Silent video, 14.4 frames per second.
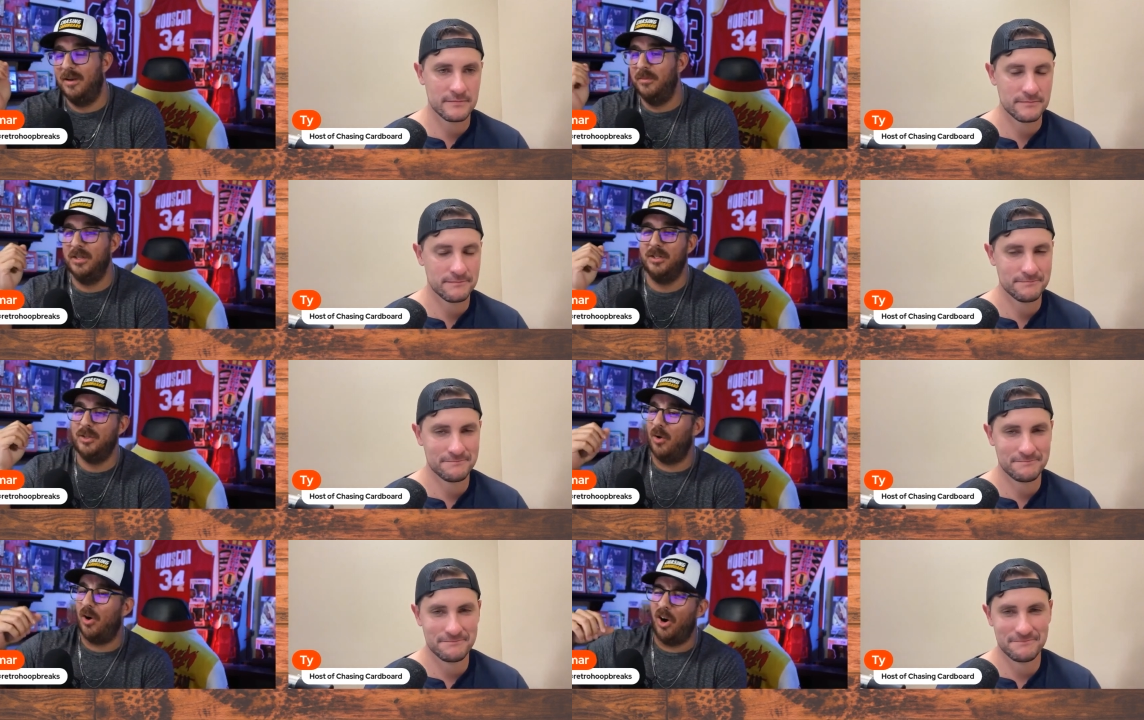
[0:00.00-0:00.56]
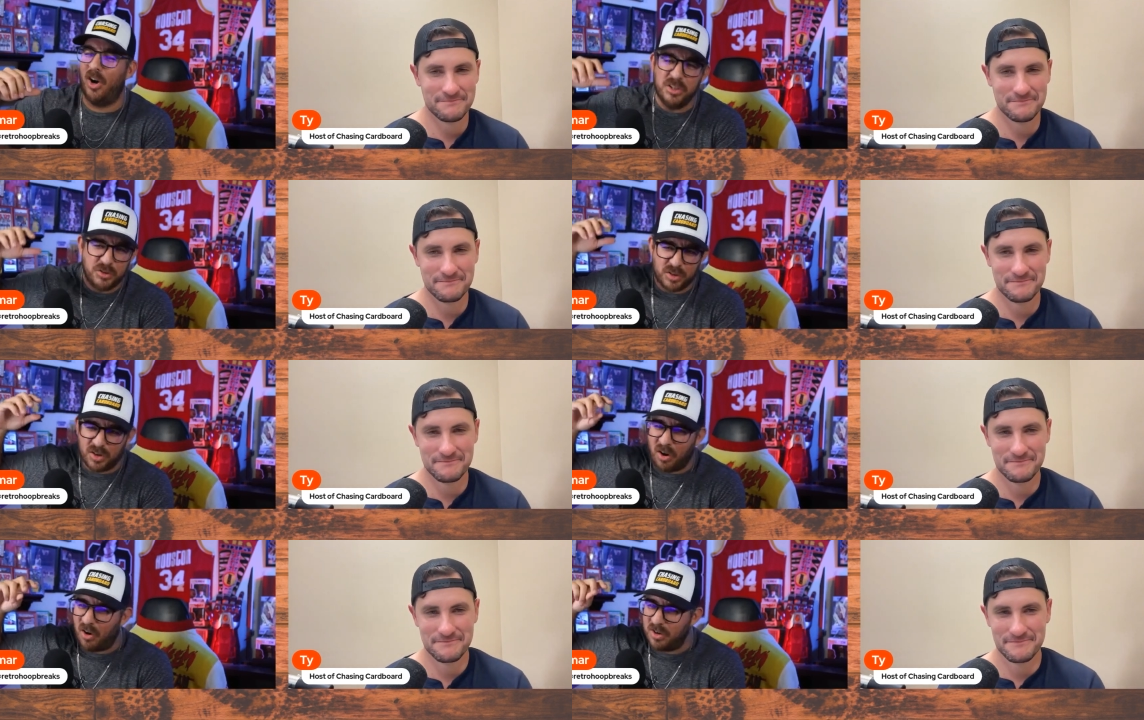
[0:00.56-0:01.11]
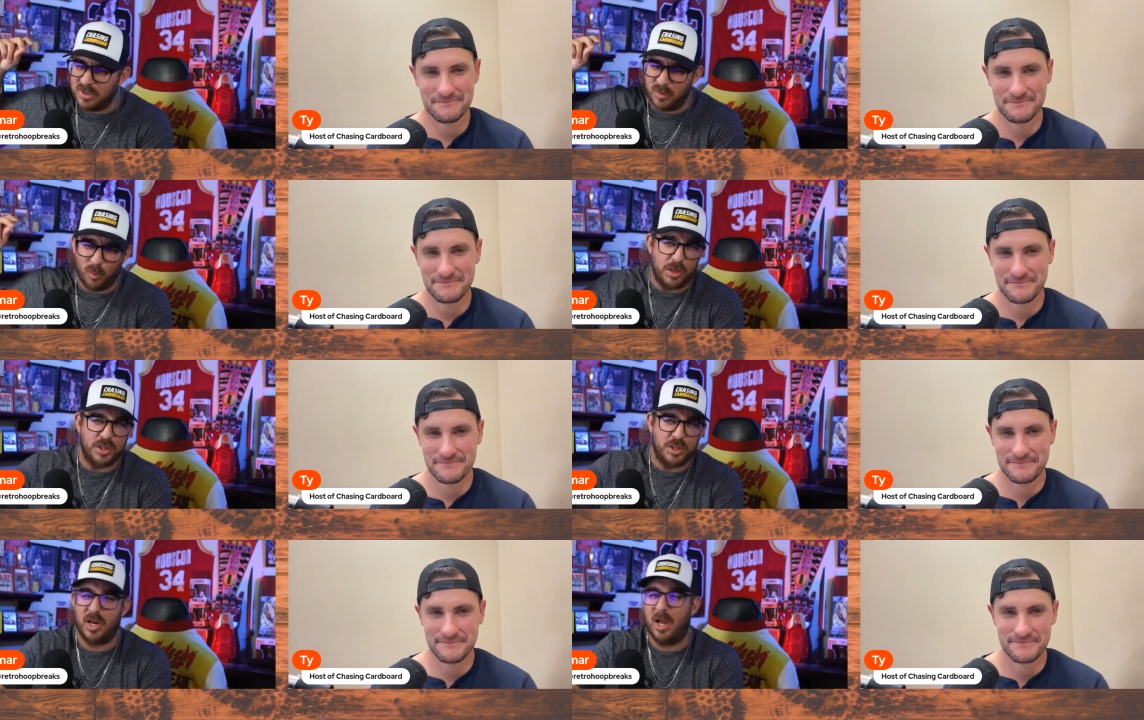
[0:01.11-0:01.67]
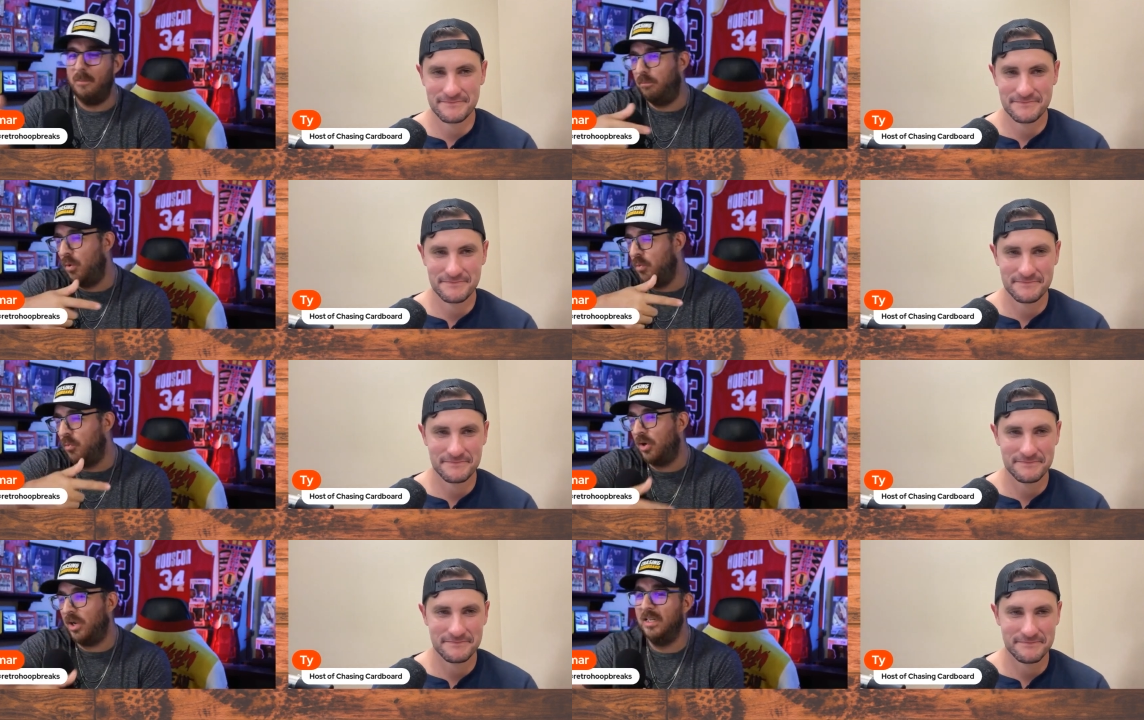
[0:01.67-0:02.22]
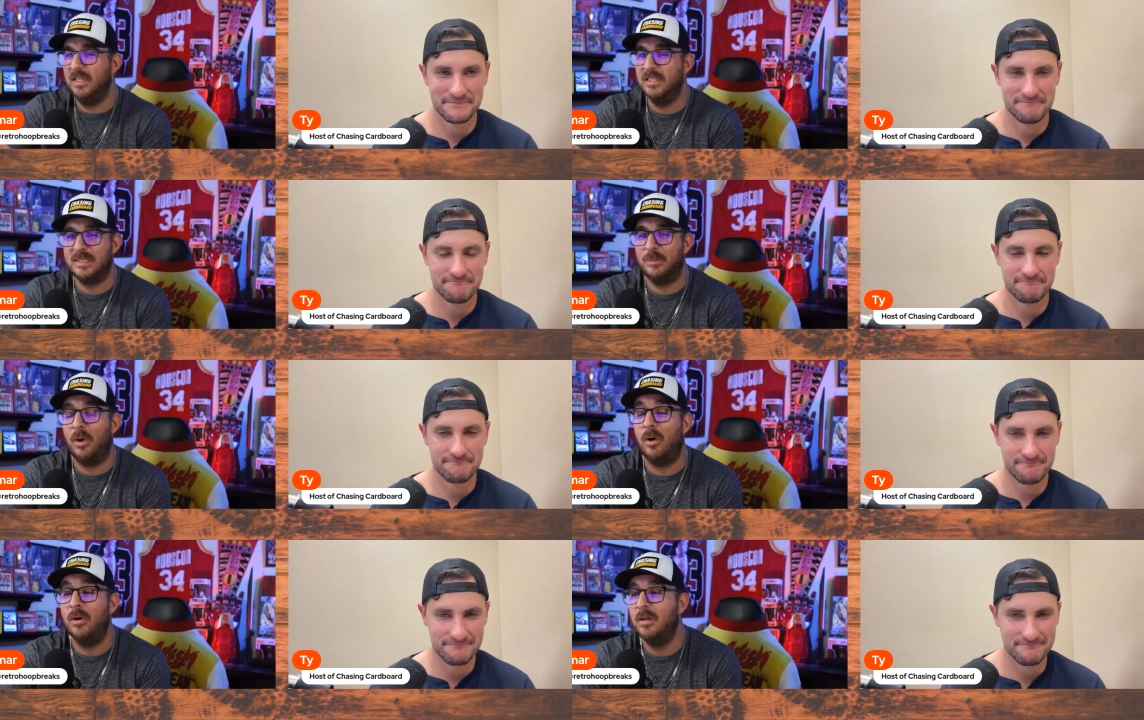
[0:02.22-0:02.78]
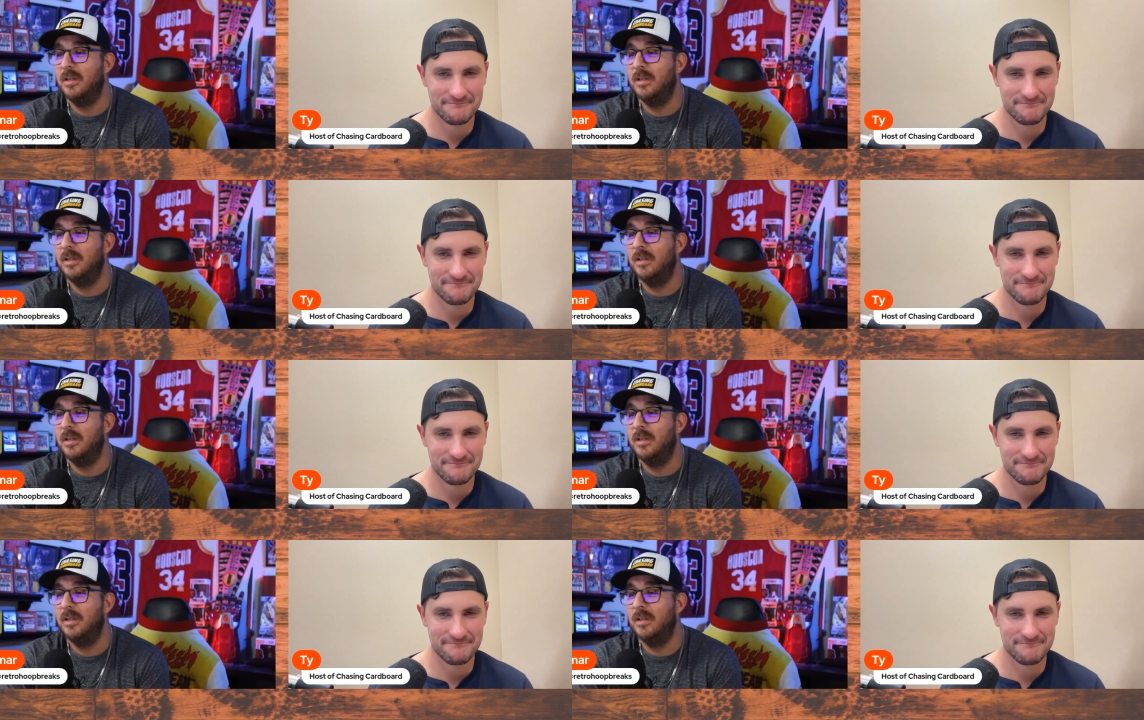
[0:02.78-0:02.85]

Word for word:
Speaker 1: I'm gonna do a hundred cards in one shot. Boom, we're gonna list them all.